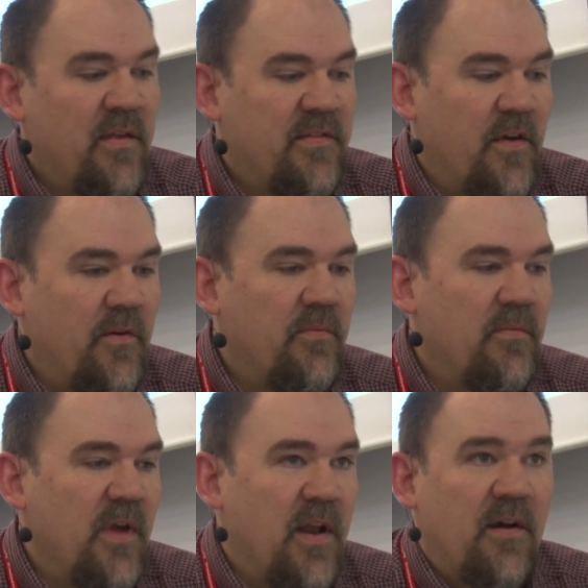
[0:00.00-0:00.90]
So
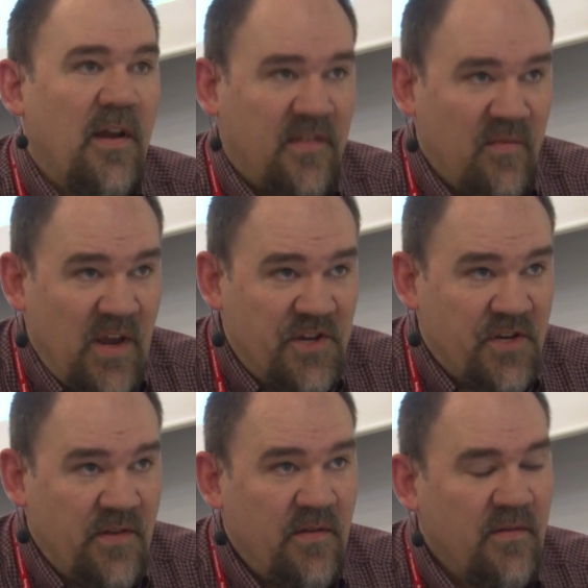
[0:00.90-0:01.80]
in our
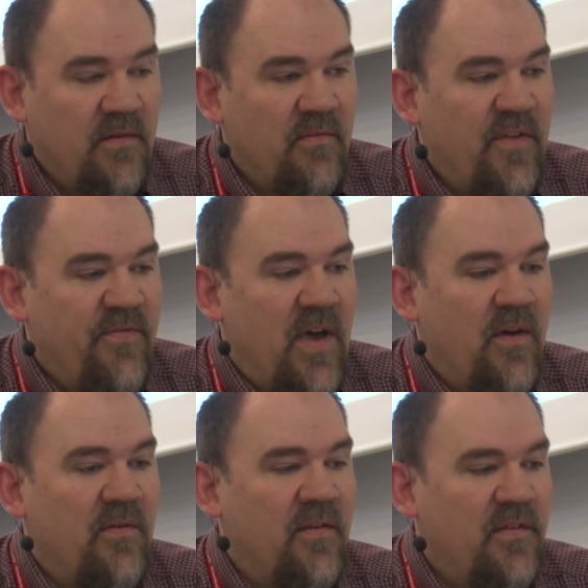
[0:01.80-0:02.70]
estimation, we
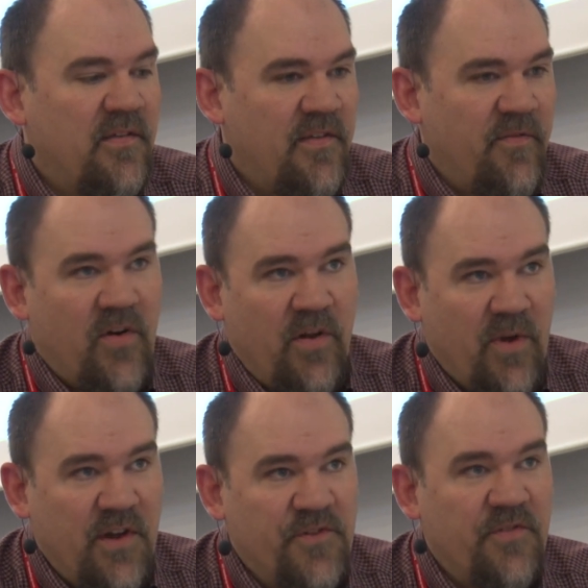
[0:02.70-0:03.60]
found severity
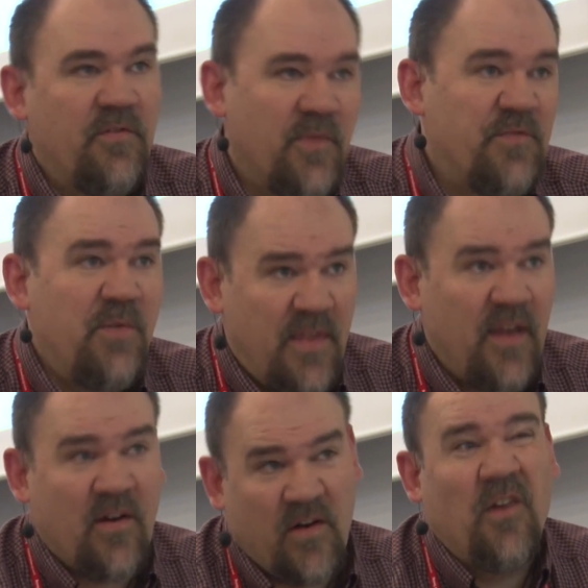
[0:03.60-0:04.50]
1 issues, which we
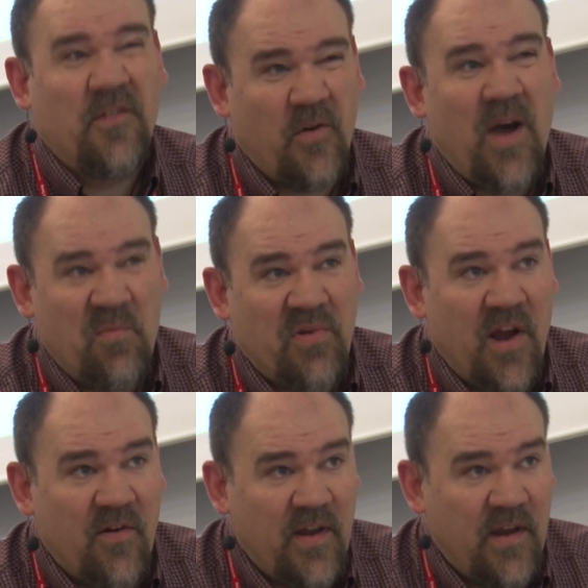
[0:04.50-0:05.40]
think are also high
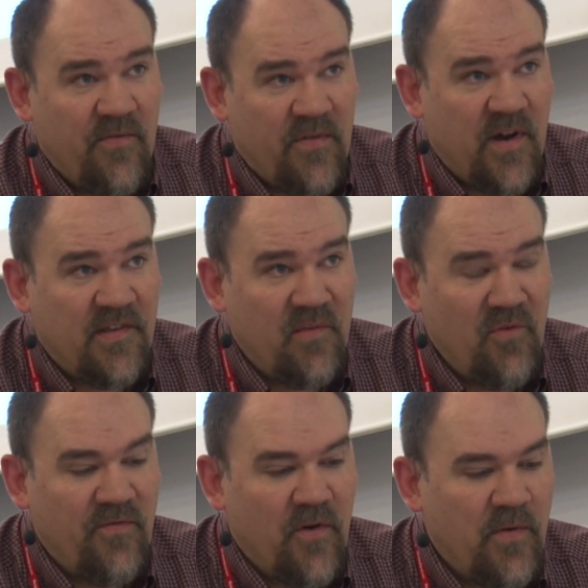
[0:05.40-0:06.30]
priority for us to
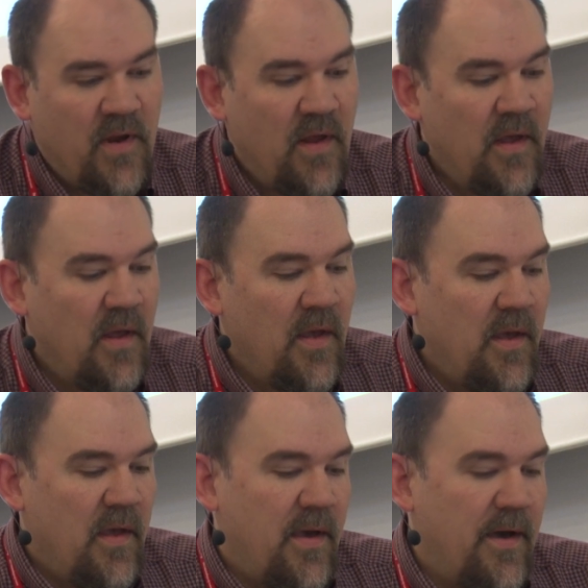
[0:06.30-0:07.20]
move
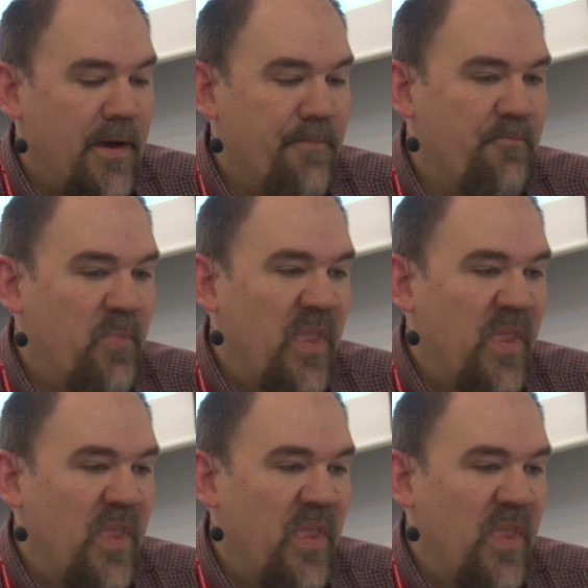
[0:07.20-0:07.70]
forward.